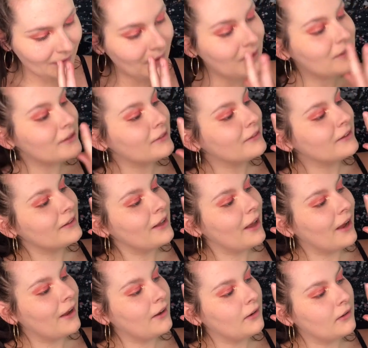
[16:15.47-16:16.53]
She's
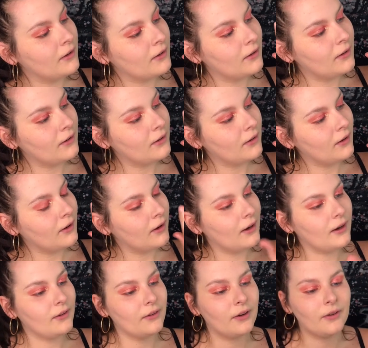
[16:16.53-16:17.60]
that? I
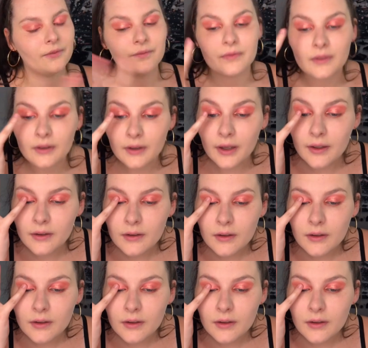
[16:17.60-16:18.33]
don't know. Okay.